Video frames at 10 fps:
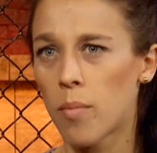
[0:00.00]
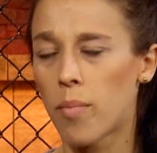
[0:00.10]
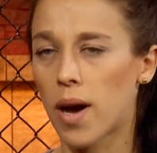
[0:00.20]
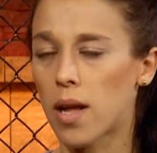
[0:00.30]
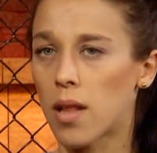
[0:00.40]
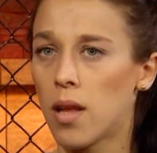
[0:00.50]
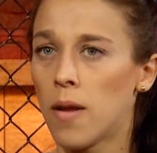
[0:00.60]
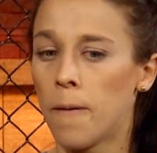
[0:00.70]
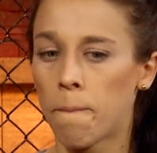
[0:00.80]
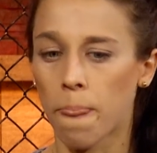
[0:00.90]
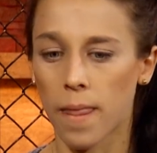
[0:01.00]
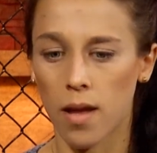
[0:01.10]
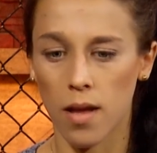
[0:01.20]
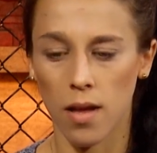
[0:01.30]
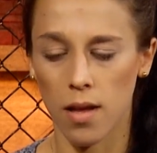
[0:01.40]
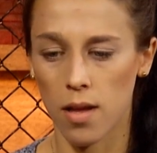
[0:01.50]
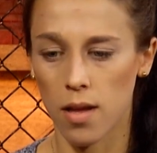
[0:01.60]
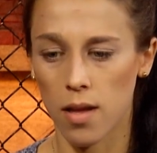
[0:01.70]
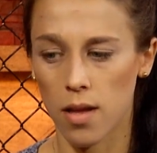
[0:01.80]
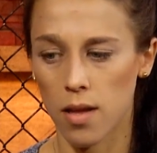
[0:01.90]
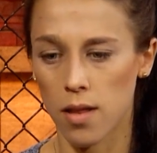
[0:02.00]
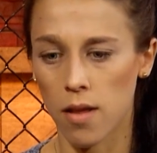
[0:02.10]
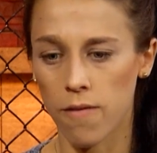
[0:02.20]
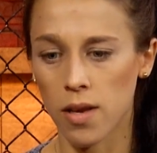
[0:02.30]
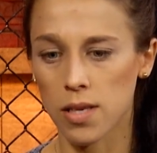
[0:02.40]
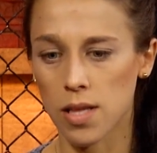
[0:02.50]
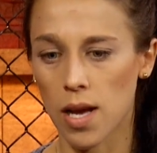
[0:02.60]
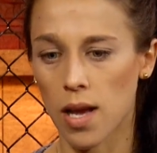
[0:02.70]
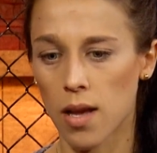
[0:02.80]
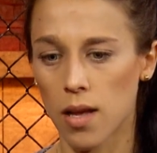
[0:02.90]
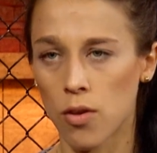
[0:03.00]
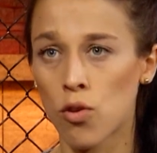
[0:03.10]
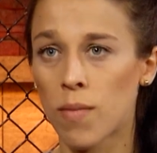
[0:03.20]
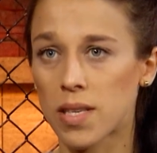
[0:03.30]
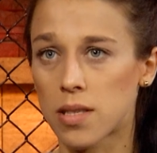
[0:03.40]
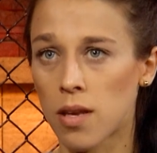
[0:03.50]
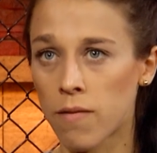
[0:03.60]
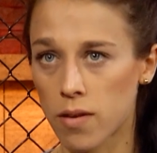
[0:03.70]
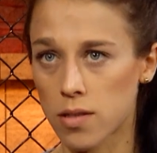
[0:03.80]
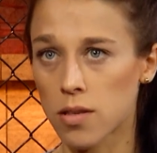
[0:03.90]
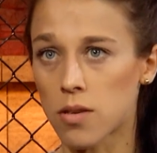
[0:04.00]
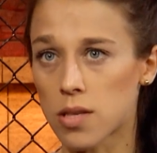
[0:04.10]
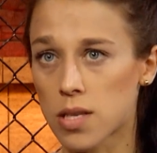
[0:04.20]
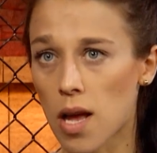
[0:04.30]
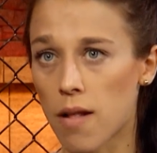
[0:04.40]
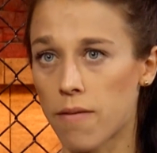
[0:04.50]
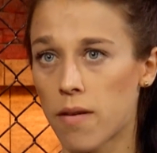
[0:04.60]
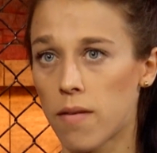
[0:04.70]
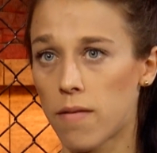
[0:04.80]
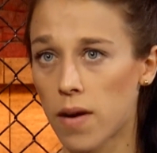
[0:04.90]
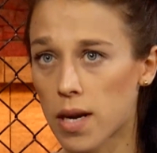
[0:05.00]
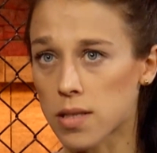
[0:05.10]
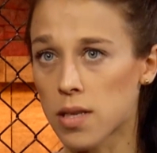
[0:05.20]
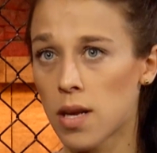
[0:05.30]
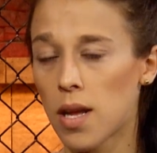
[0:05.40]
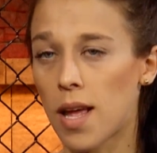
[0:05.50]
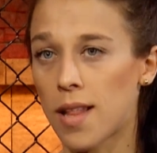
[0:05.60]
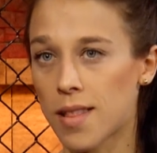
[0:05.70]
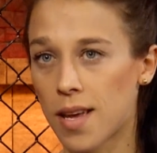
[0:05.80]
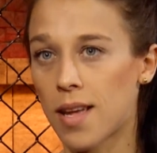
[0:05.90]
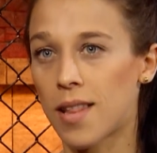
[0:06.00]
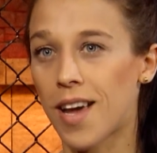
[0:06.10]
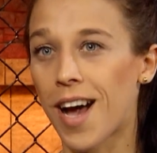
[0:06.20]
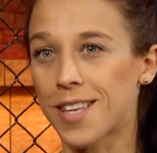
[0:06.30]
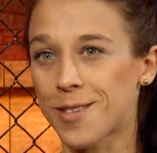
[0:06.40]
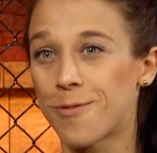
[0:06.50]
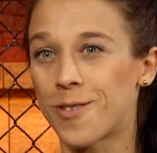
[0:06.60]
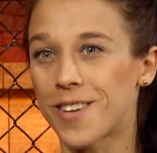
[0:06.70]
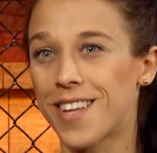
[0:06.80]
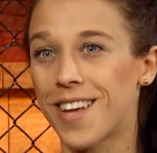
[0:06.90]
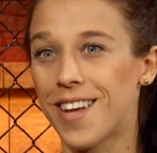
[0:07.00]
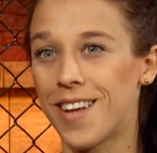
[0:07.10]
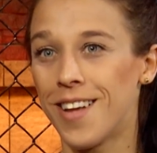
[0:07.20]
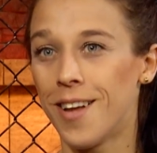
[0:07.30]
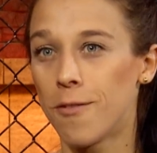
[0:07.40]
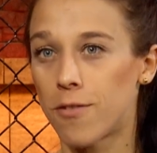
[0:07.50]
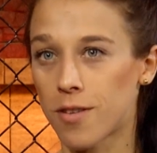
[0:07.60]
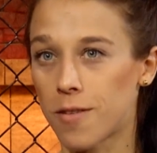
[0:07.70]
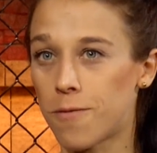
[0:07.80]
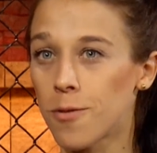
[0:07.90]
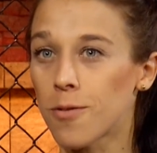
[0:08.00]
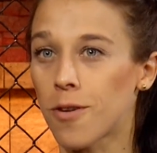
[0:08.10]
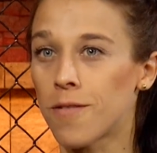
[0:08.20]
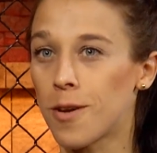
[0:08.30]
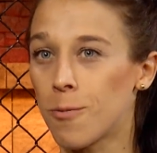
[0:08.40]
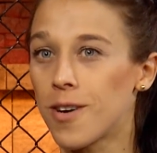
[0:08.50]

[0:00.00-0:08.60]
But the thing is like, you must invest yourself first and then ask for the fruit of the